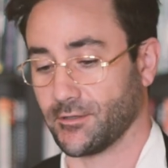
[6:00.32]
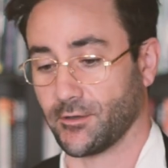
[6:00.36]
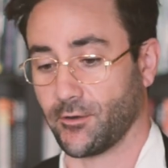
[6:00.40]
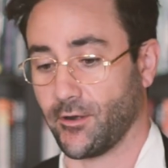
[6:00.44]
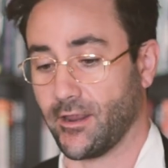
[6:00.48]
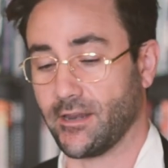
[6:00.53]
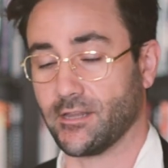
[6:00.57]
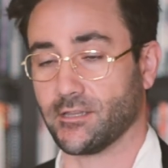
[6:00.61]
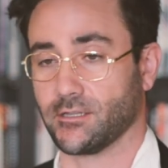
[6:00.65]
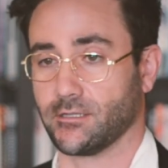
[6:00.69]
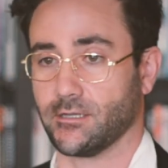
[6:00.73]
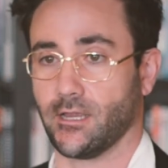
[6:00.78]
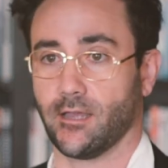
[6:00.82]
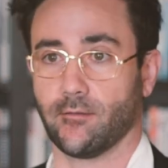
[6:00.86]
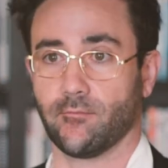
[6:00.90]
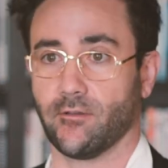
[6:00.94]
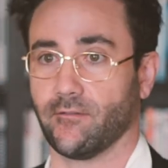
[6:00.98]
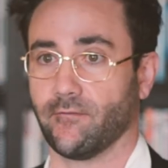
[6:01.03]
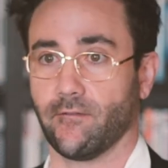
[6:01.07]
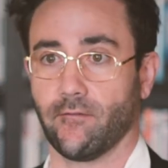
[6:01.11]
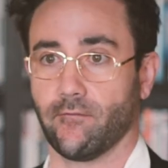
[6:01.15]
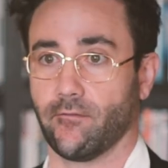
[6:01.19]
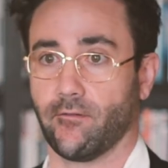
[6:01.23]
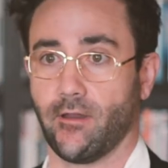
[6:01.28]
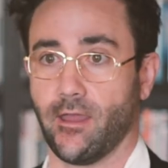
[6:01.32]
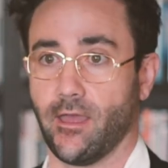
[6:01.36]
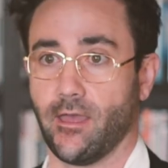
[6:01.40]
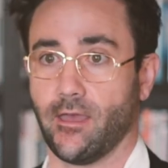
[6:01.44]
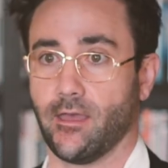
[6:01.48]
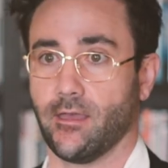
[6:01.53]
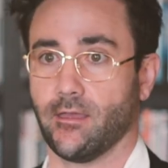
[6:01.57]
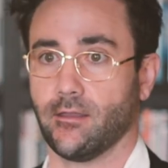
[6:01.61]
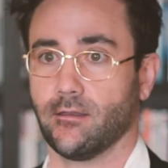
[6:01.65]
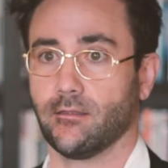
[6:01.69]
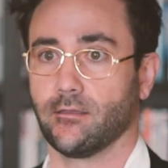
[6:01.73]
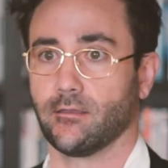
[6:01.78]
the greatest job I've ever
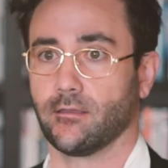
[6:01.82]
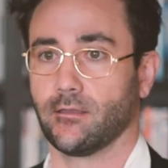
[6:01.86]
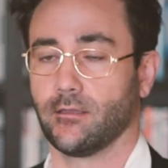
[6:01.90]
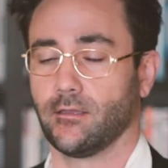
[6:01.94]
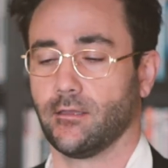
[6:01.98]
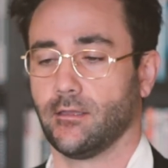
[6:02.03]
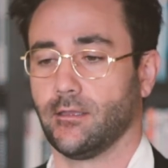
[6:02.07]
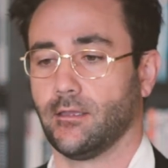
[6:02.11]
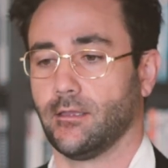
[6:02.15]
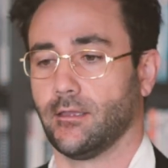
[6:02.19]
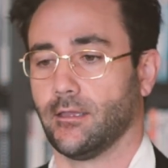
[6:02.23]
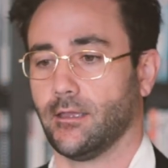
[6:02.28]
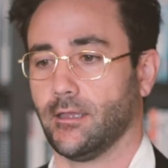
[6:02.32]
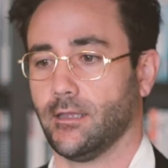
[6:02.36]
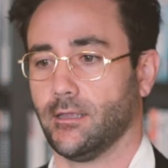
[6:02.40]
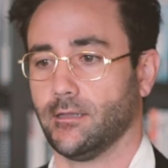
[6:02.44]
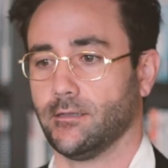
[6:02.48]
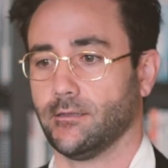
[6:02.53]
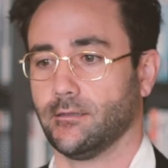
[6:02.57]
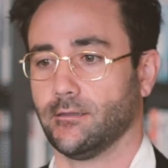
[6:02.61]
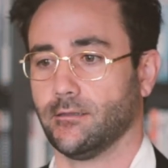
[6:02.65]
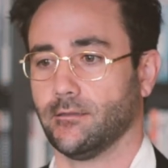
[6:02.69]
had. And